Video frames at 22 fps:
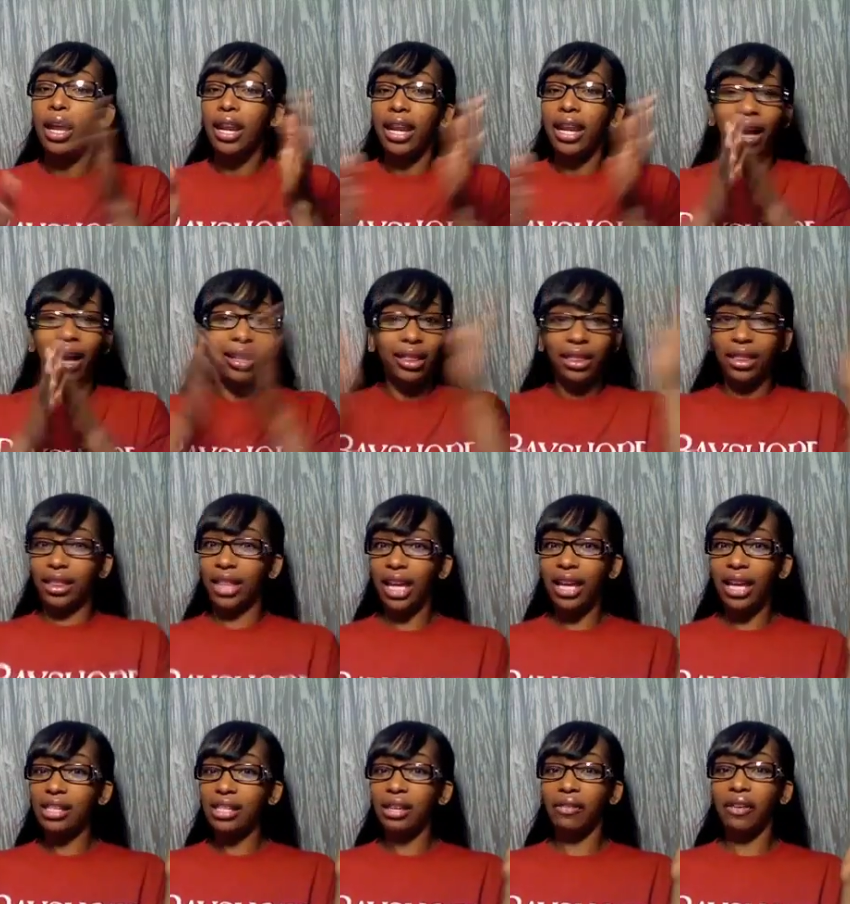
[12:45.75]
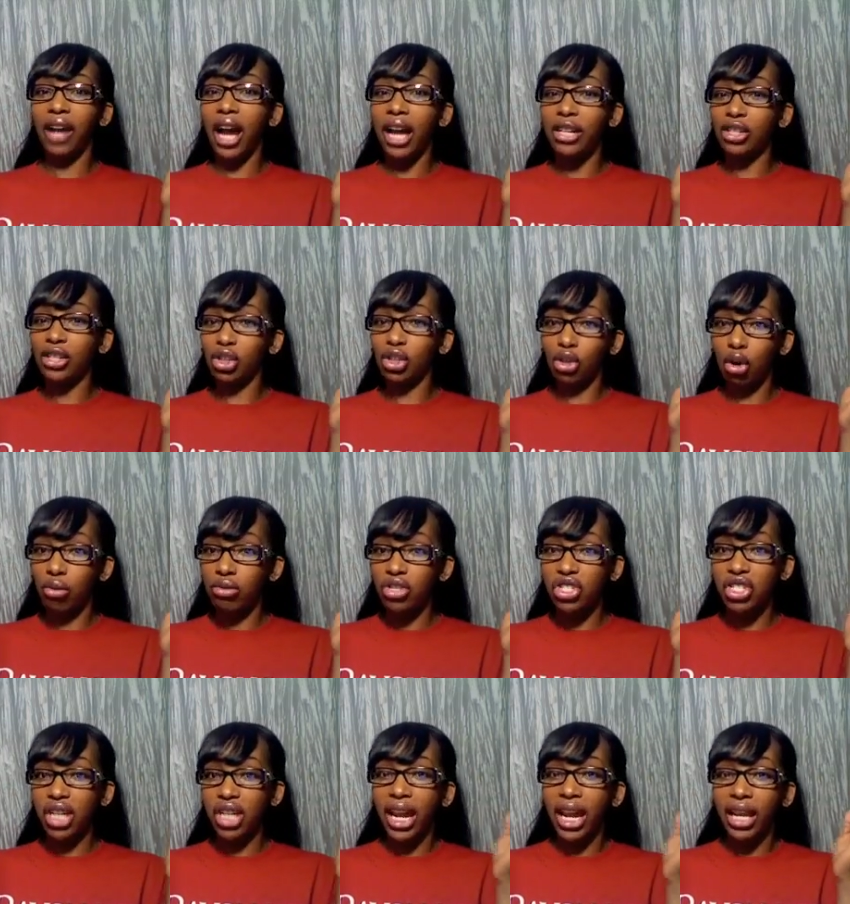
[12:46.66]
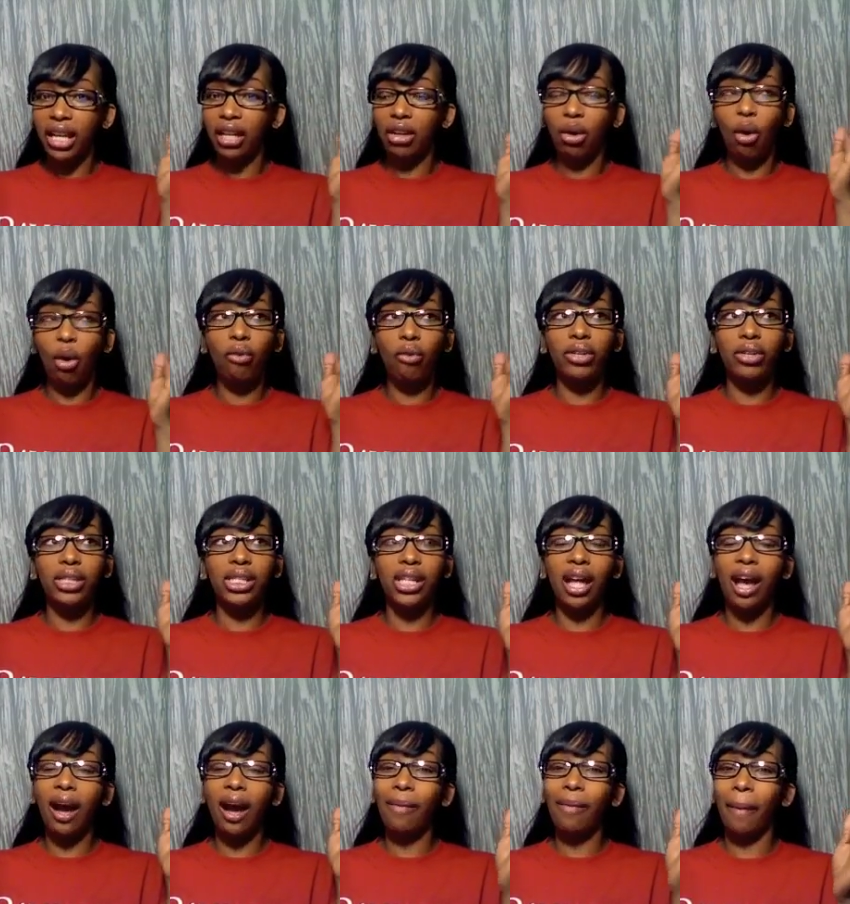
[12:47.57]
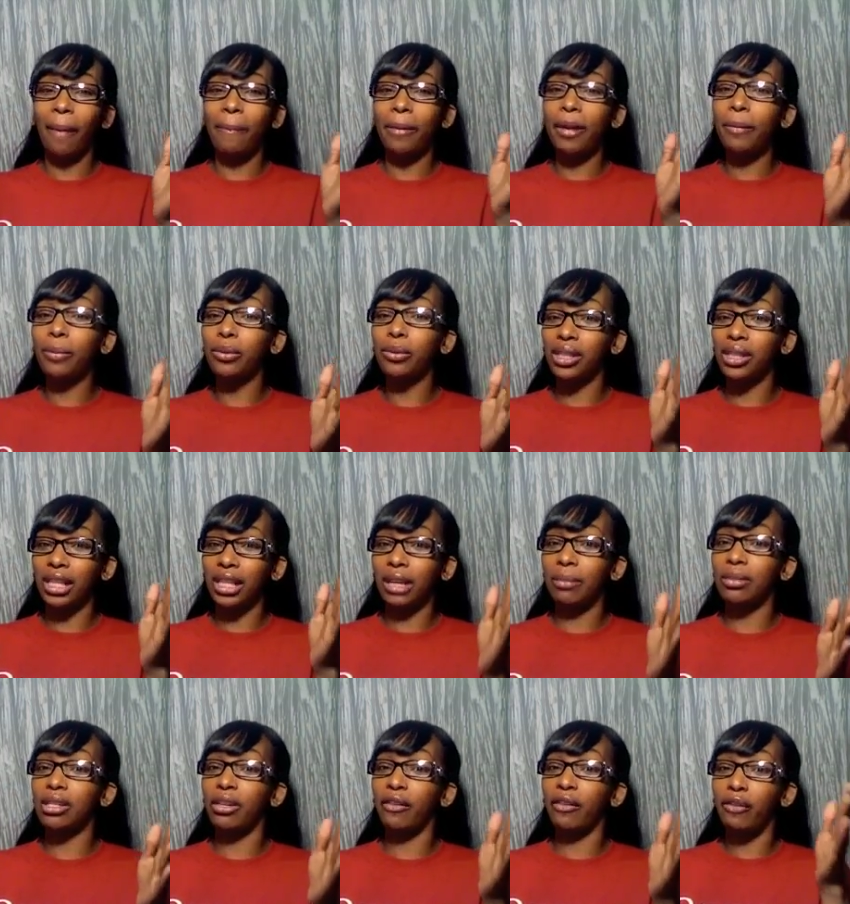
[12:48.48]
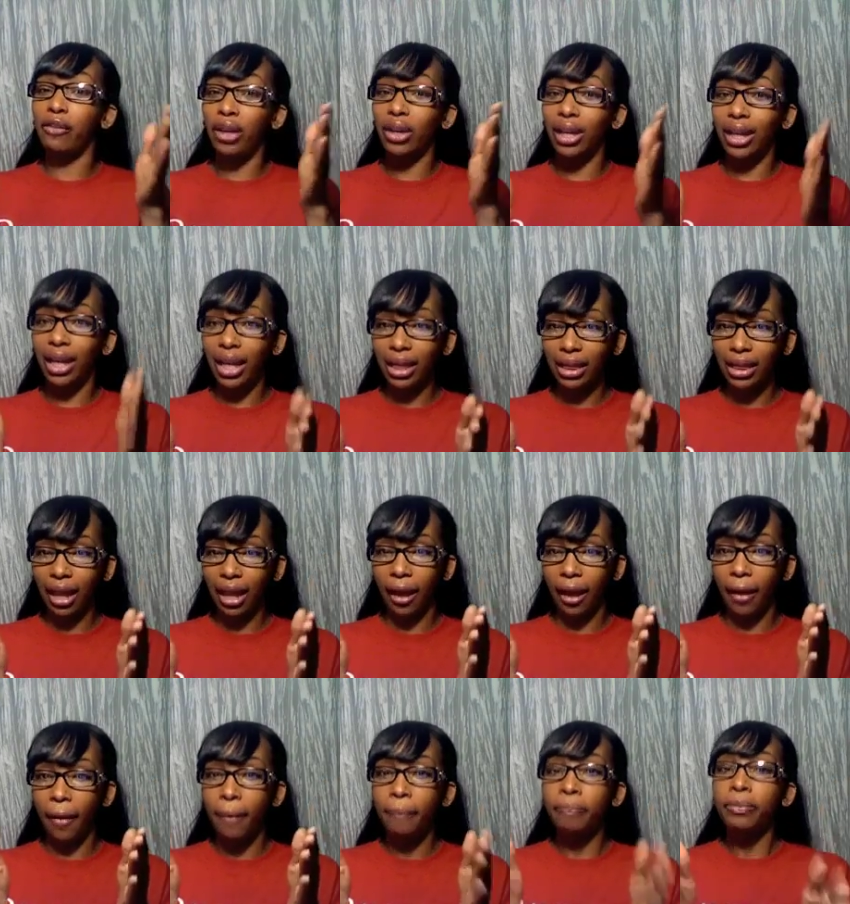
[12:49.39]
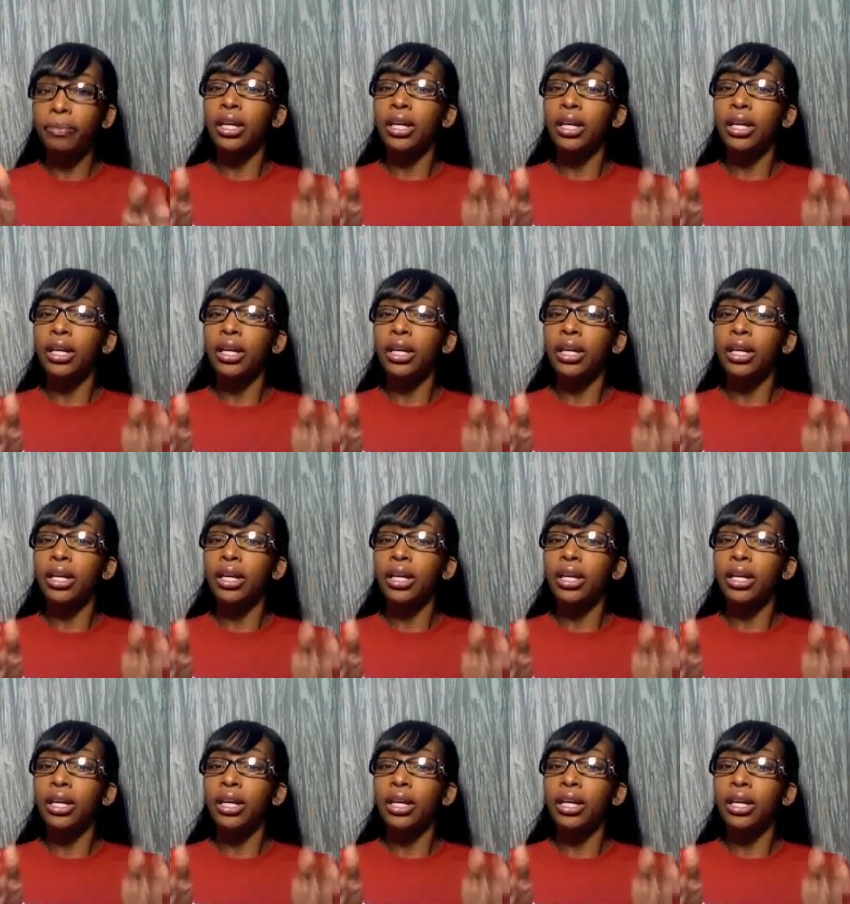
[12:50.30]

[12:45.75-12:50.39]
Now, things have gotten so jaded over time that people seem to forget that.